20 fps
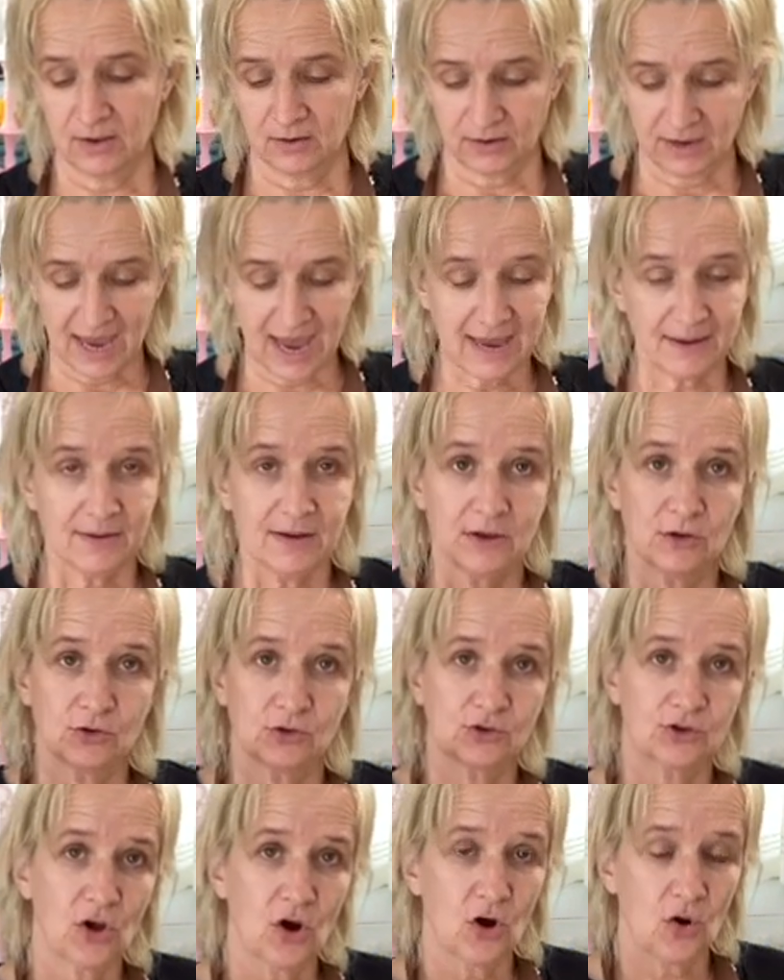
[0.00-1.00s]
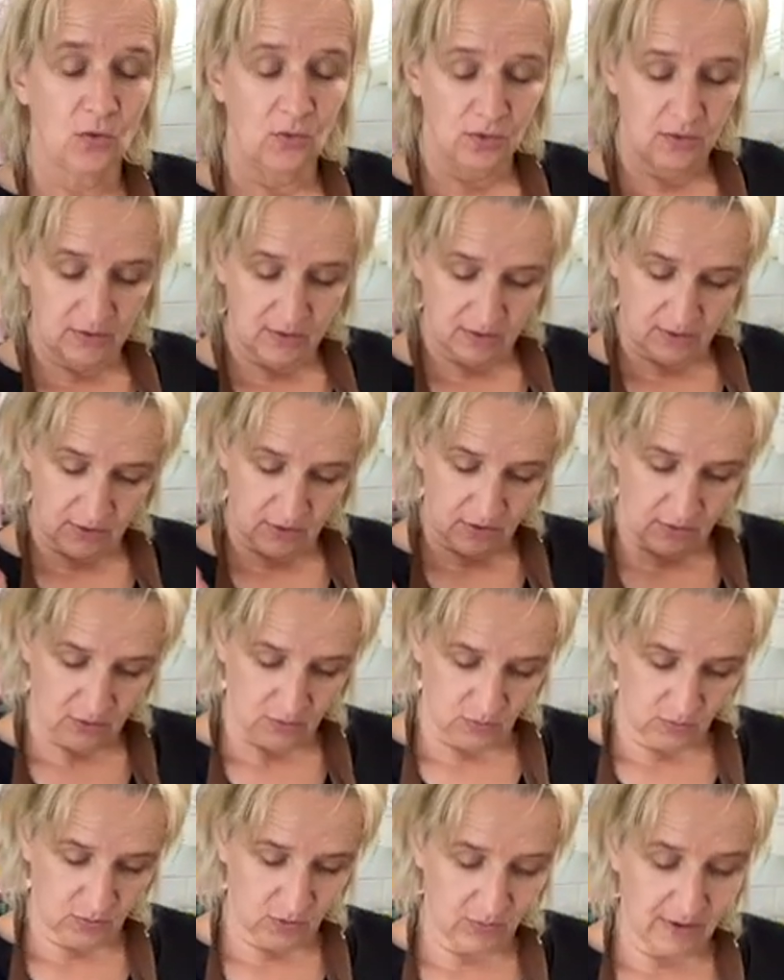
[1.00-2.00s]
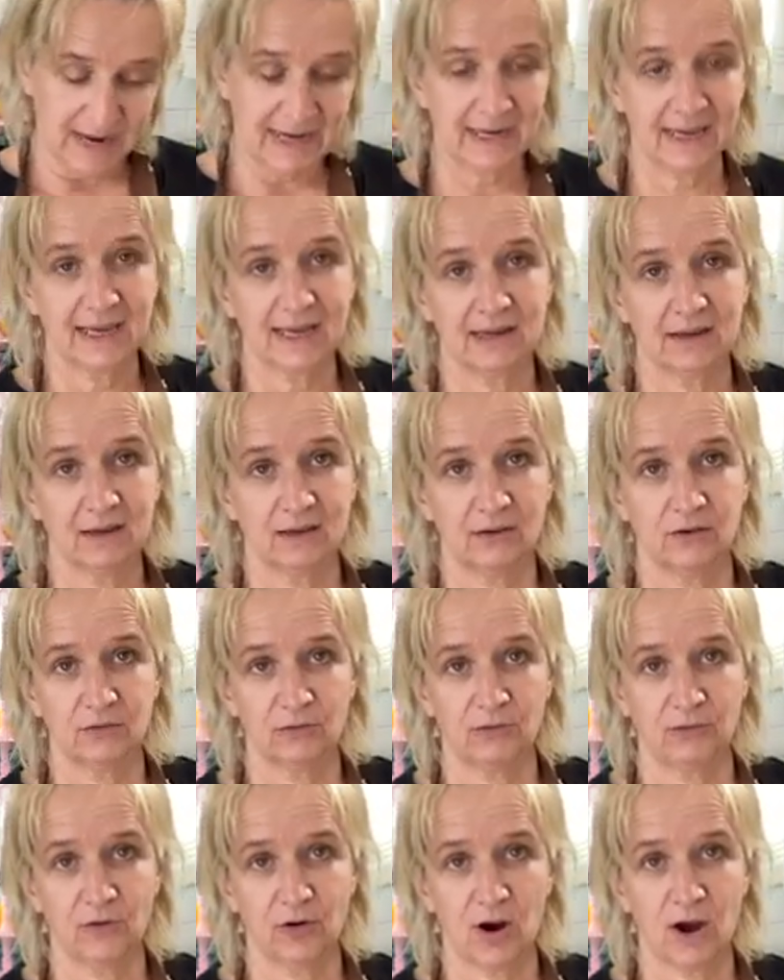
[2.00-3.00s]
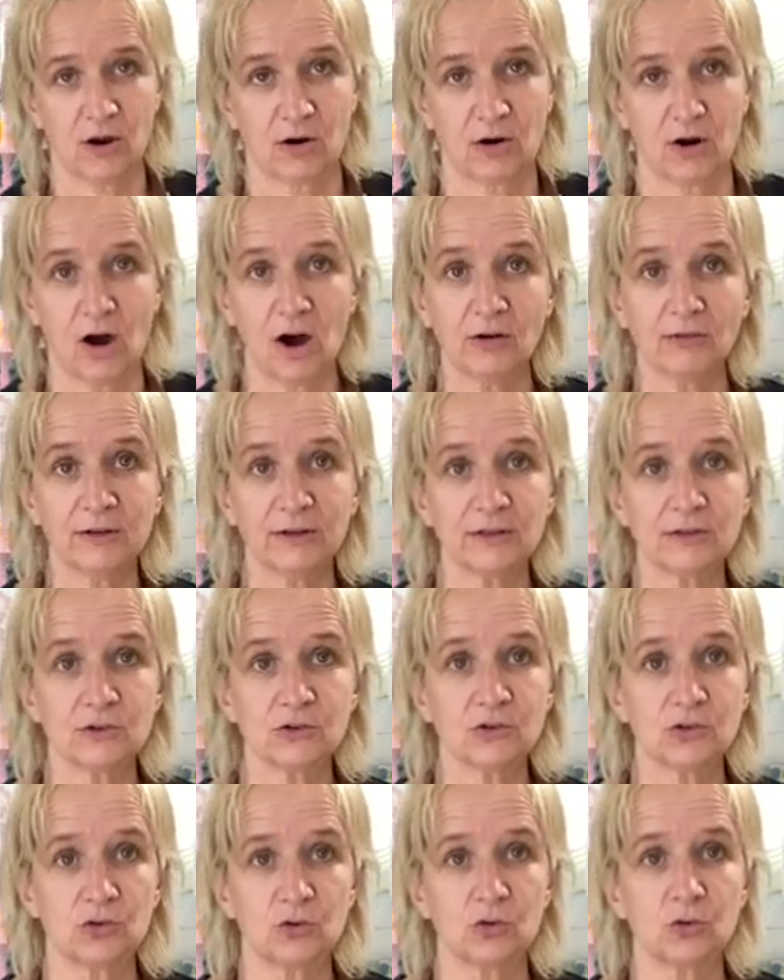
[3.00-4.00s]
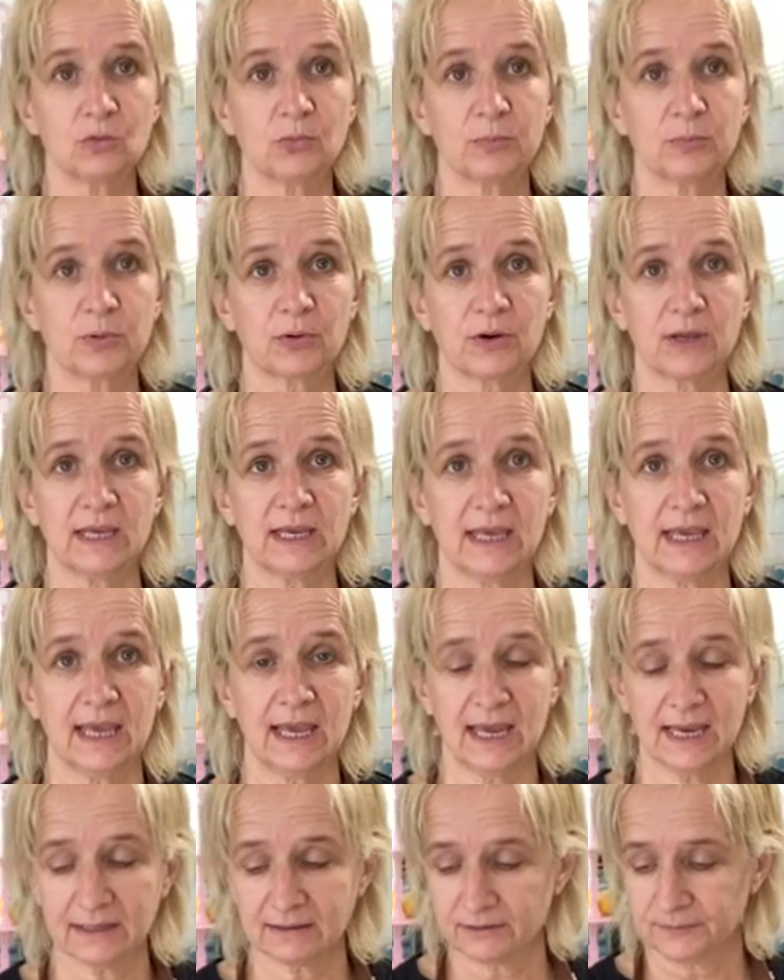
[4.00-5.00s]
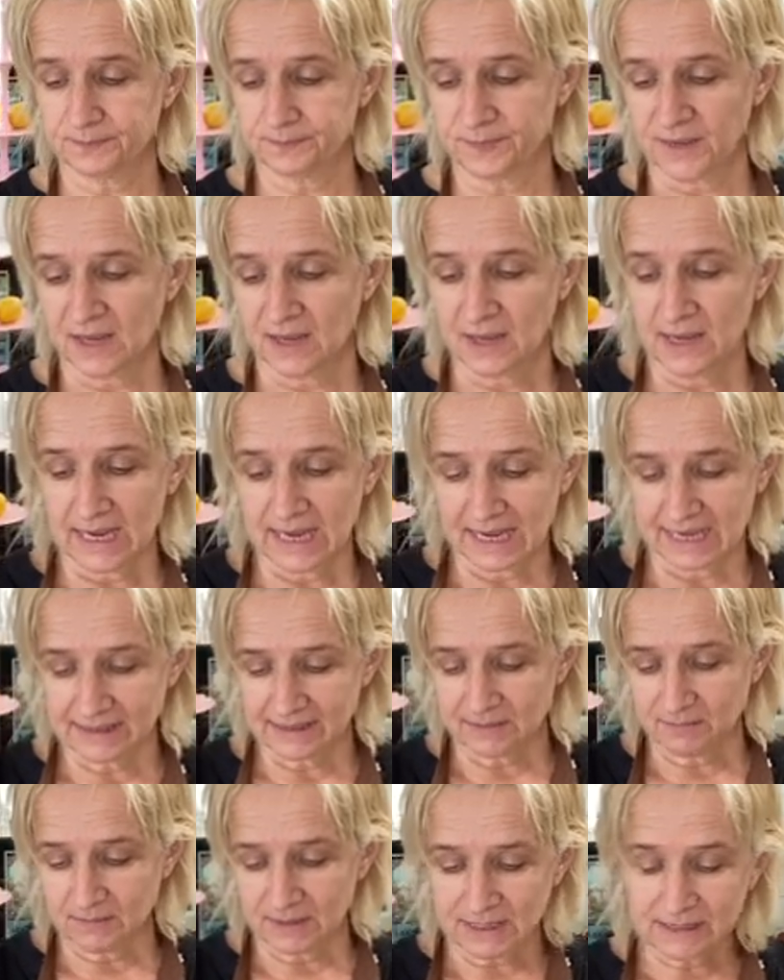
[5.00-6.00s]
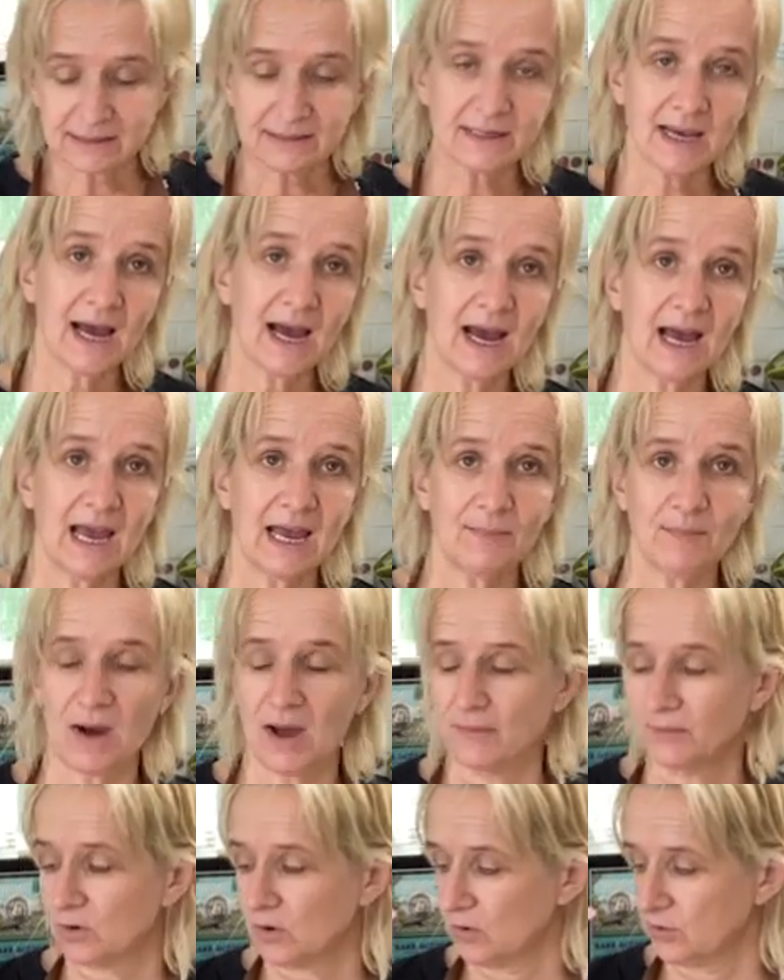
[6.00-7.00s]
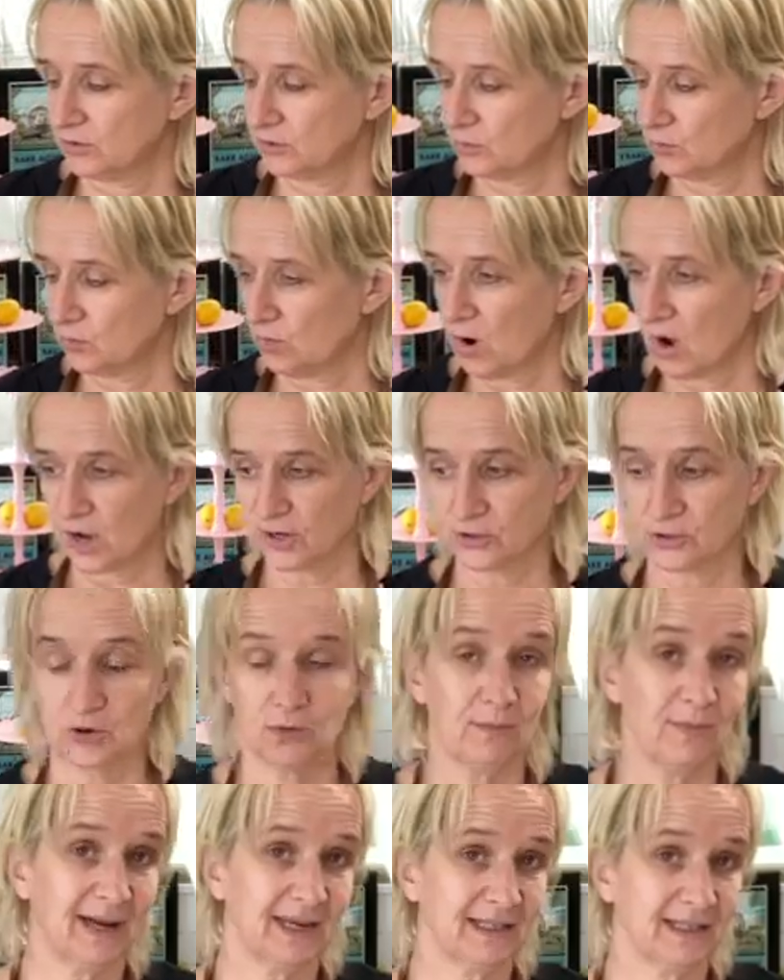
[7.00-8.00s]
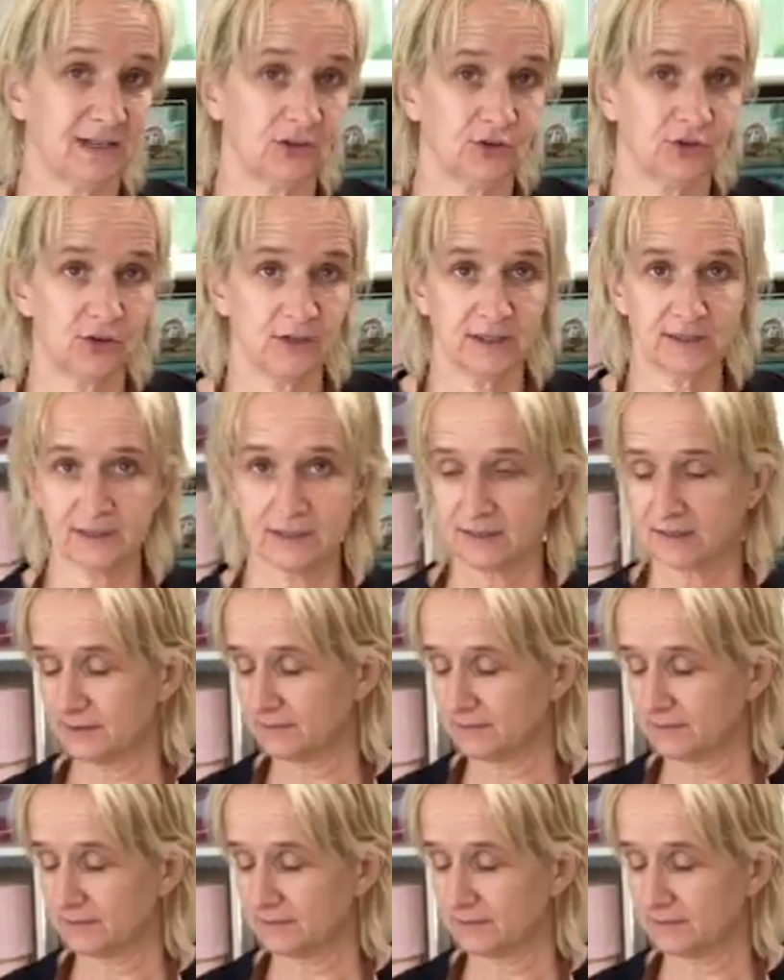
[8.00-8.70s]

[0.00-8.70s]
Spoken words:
Okay, so we're waiting for our oven to preheat. In the meantime, I'm going to wash my dishes.